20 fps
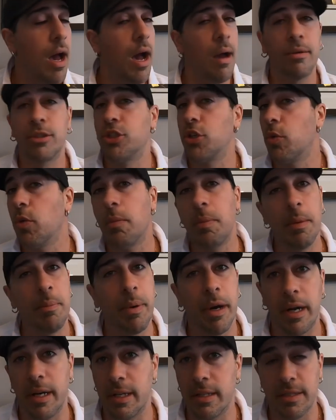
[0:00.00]
I'm sure we'll be
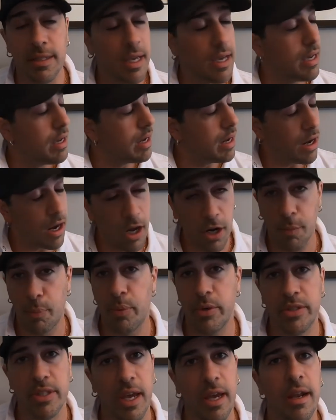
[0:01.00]
buddies,
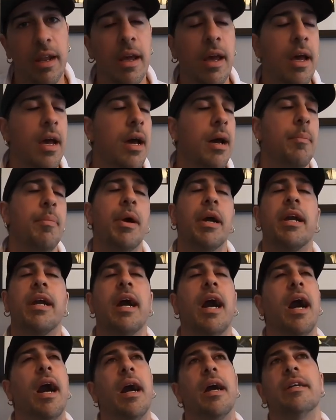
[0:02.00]
100%. But
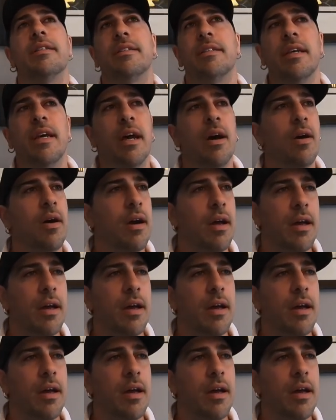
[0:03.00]
guys,